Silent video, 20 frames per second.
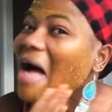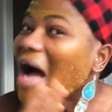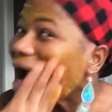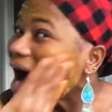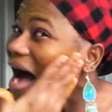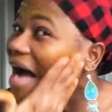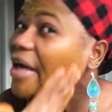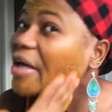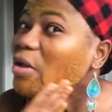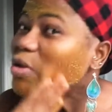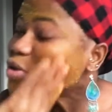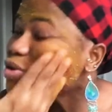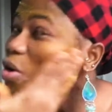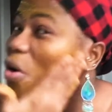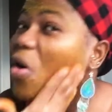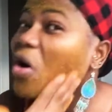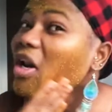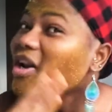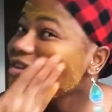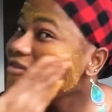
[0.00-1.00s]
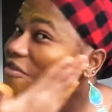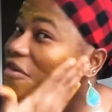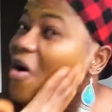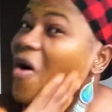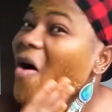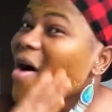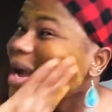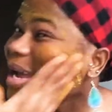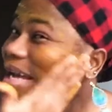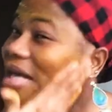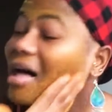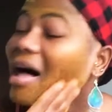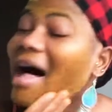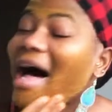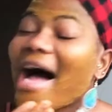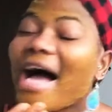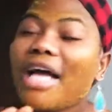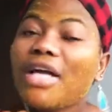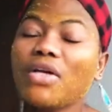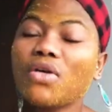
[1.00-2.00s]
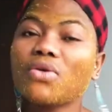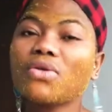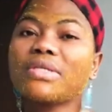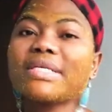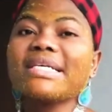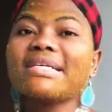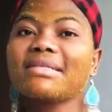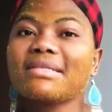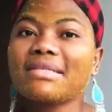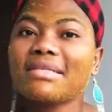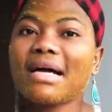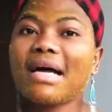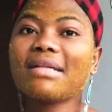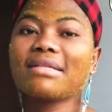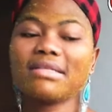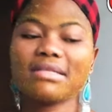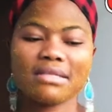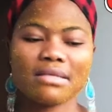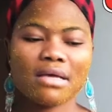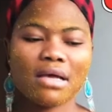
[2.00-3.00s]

I use olive oil. I use instant